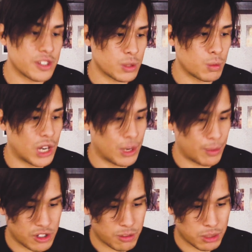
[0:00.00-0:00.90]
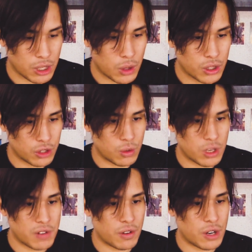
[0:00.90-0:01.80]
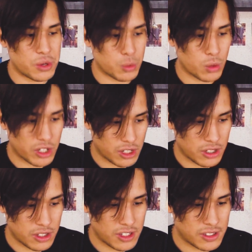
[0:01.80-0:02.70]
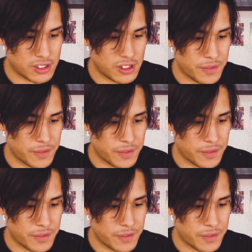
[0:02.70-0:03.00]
is what I must have been going through whenever I was working on this.